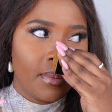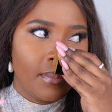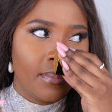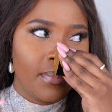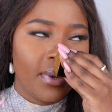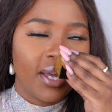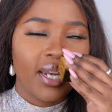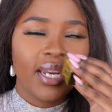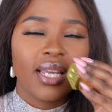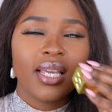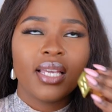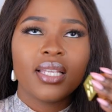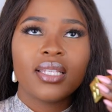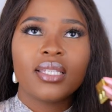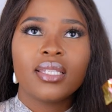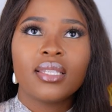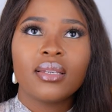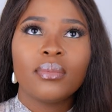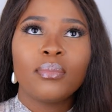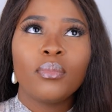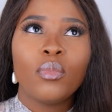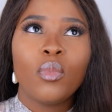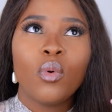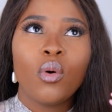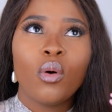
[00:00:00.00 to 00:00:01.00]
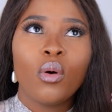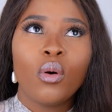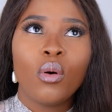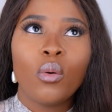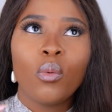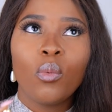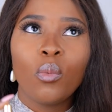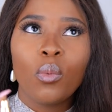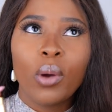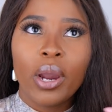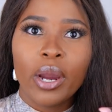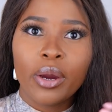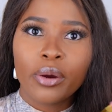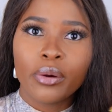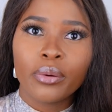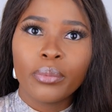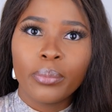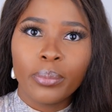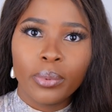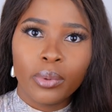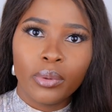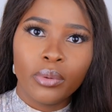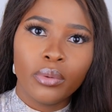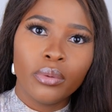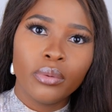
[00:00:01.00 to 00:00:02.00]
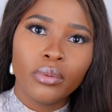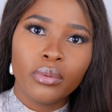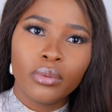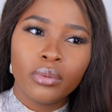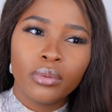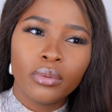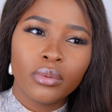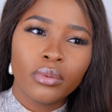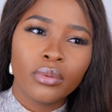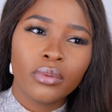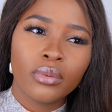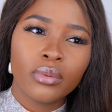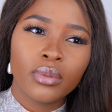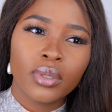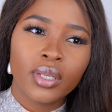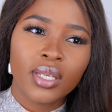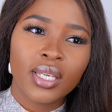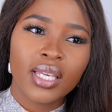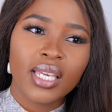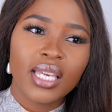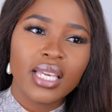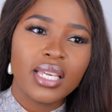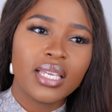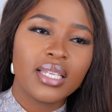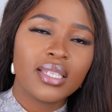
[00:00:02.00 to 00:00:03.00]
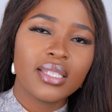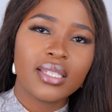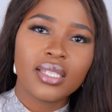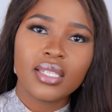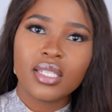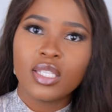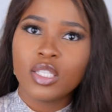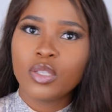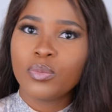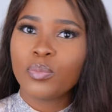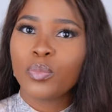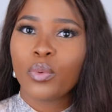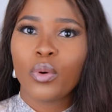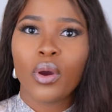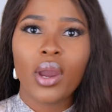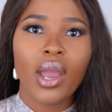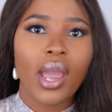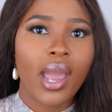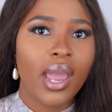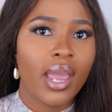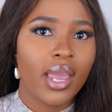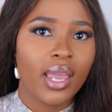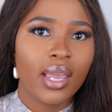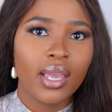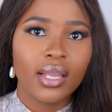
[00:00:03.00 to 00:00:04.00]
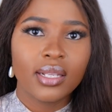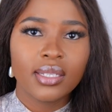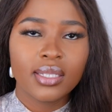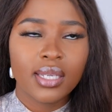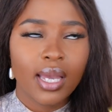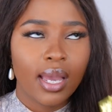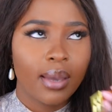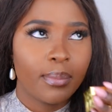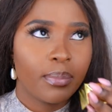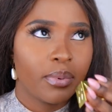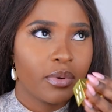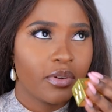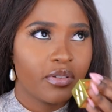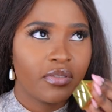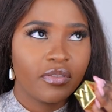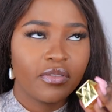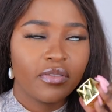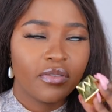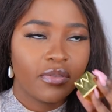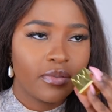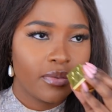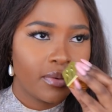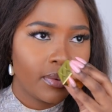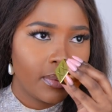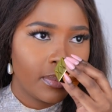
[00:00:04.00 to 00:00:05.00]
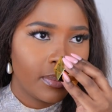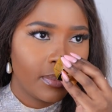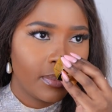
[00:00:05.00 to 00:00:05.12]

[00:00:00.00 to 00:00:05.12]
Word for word: but it's a more wearable, easy spray type of.